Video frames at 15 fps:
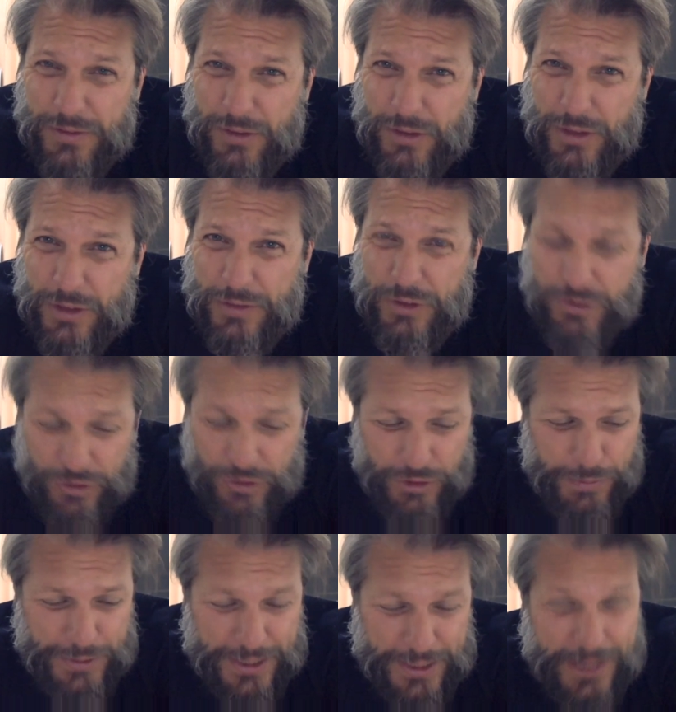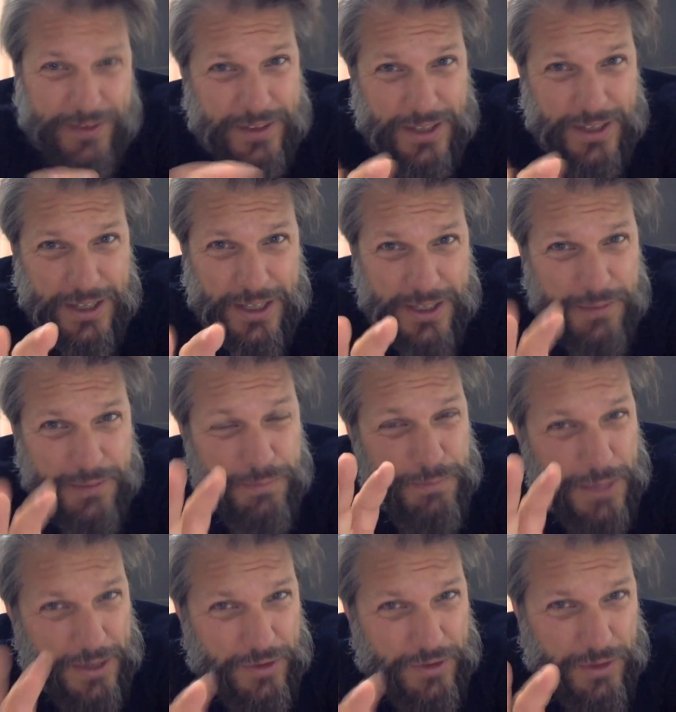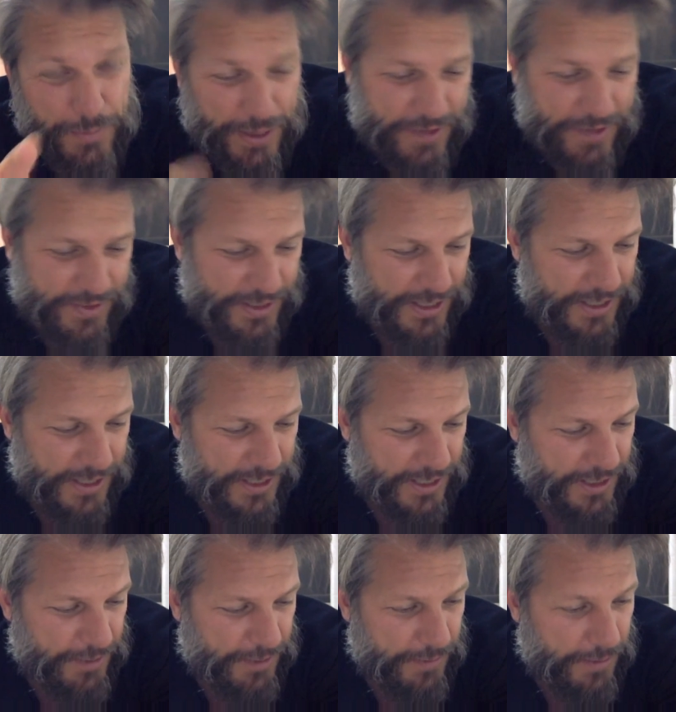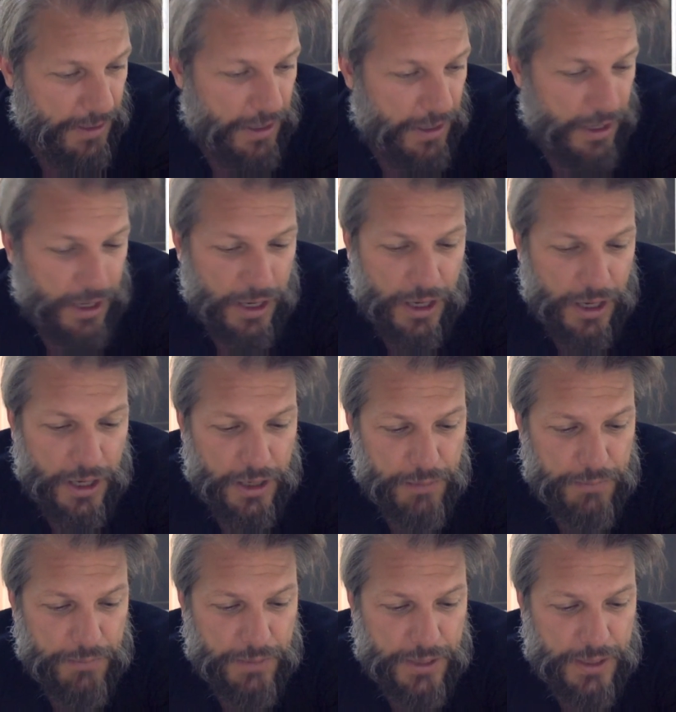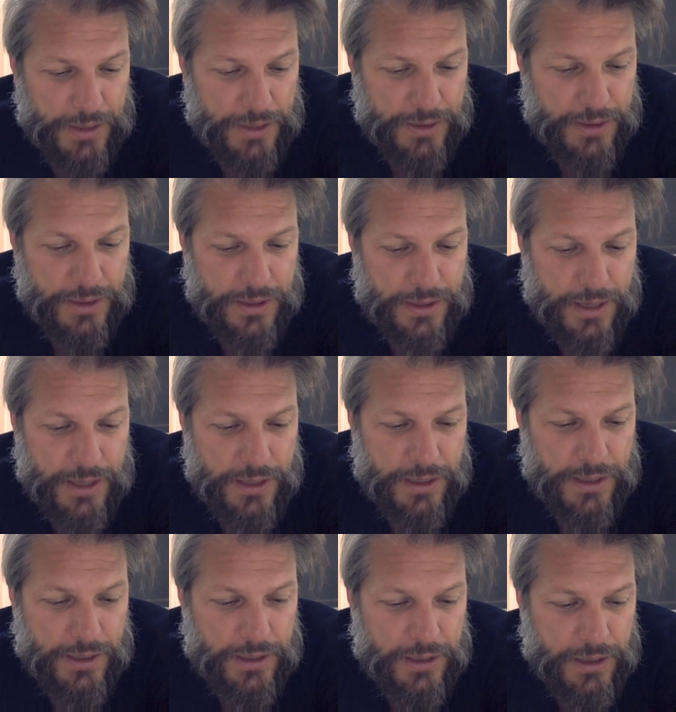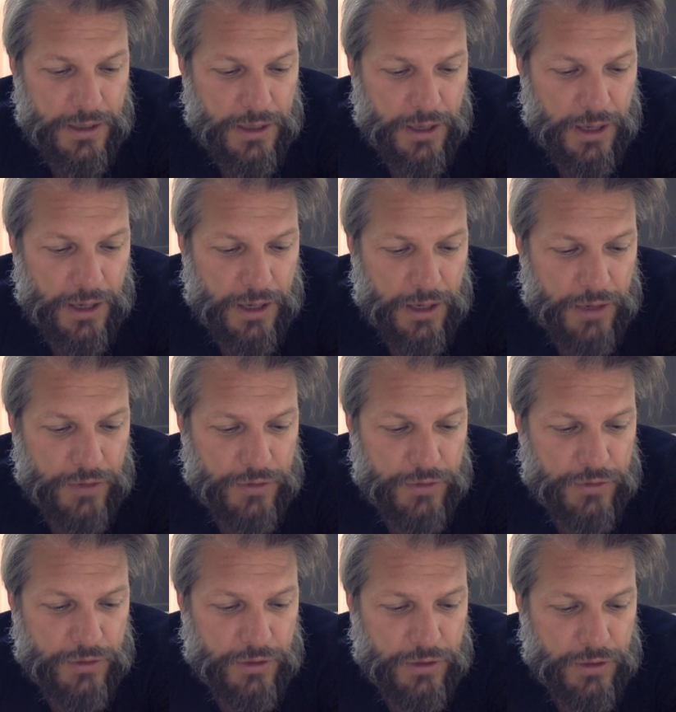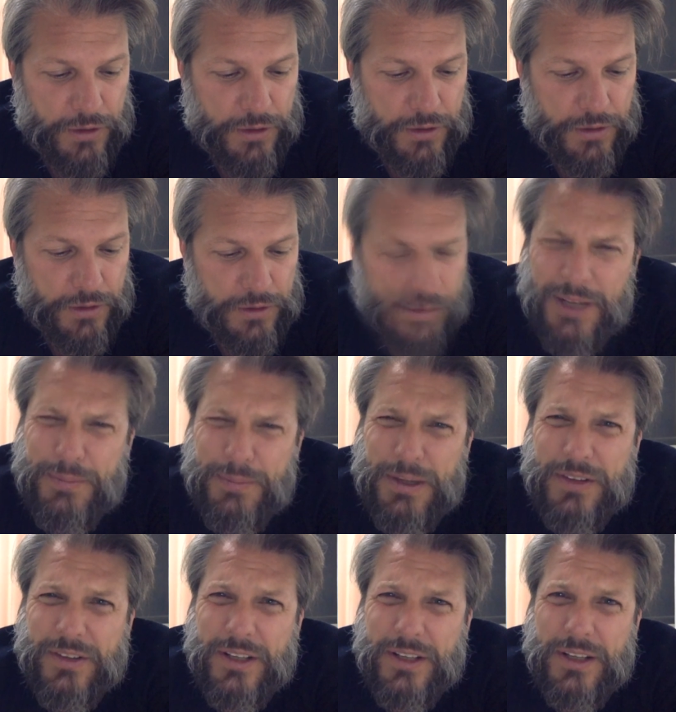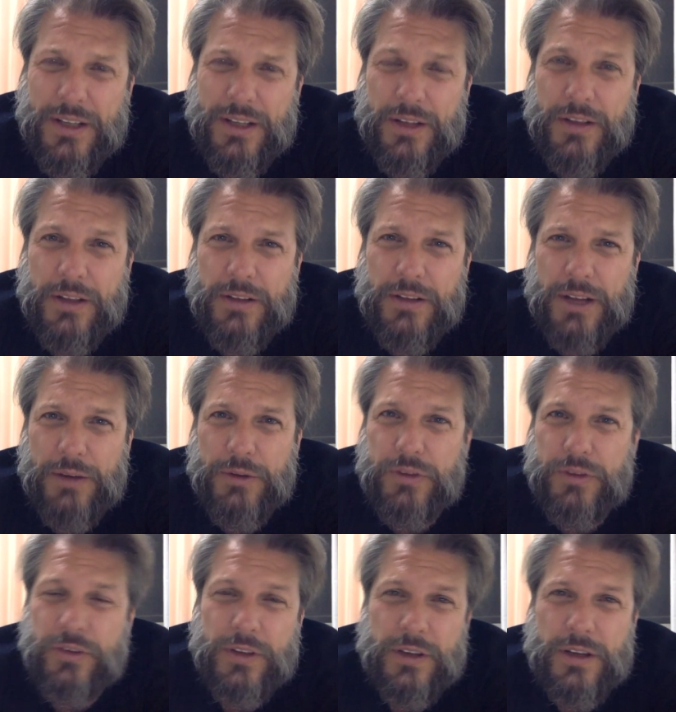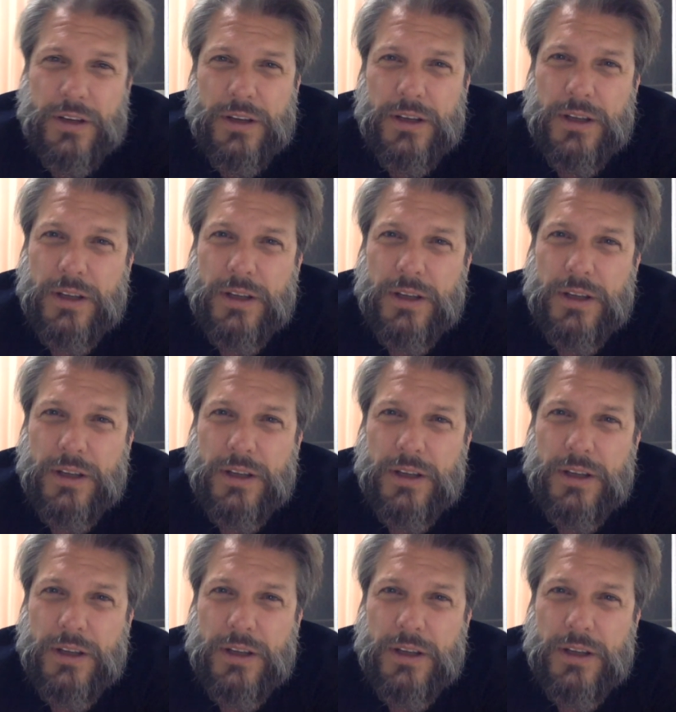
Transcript: Know that for sure, but that's that's the basic idea. Um, and then I also talk. Did I mention that I, I was uh,